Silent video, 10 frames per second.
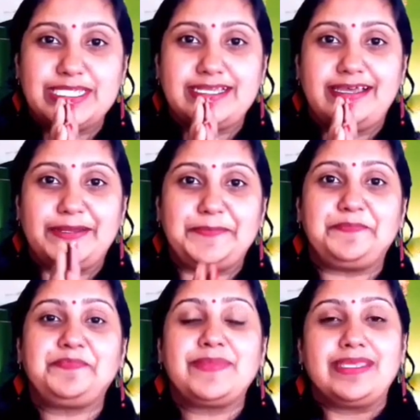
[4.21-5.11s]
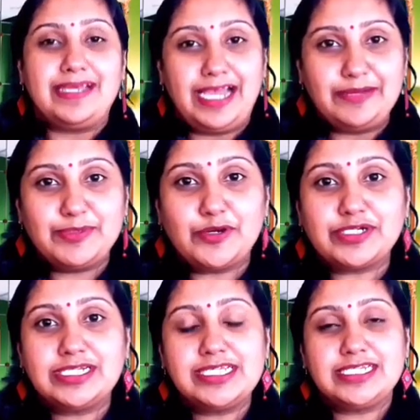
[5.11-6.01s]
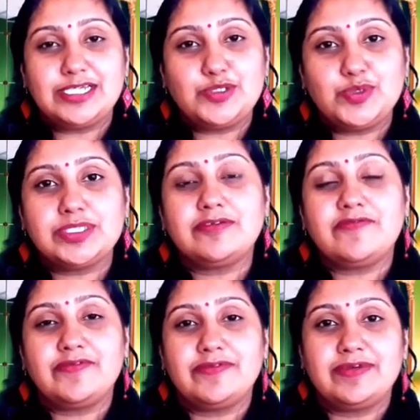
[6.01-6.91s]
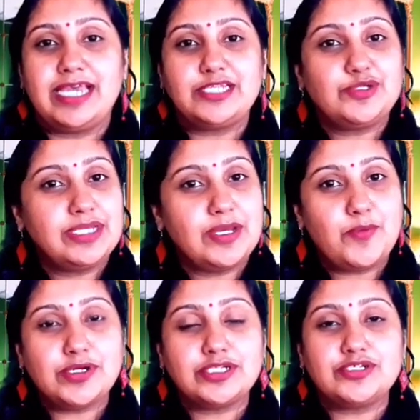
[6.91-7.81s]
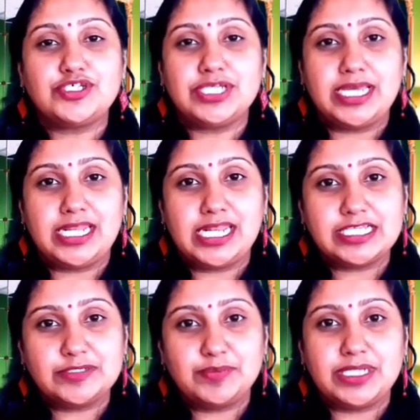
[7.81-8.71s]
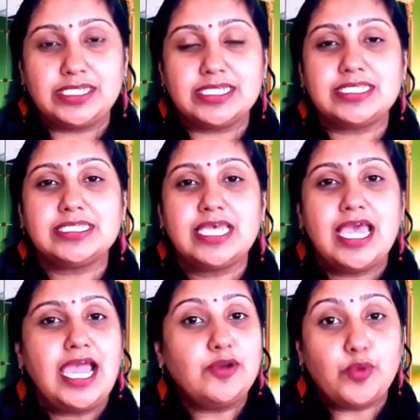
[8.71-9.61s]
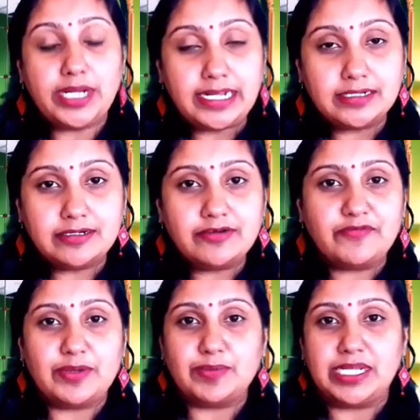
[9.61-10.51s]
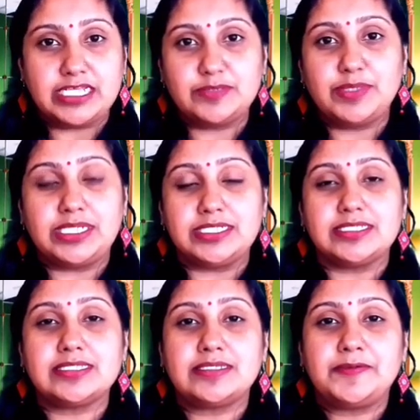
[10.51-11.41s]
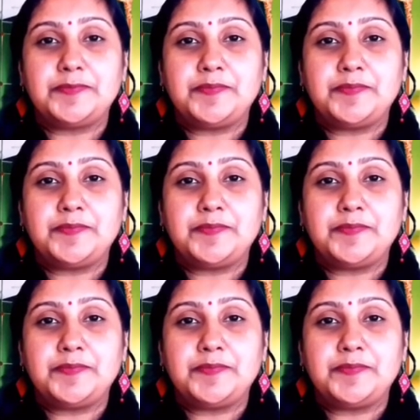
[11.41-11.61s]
Namaskaram. I am Dr. Neeta Joseph, and today I wanted to share an experience and what I learned from that experience.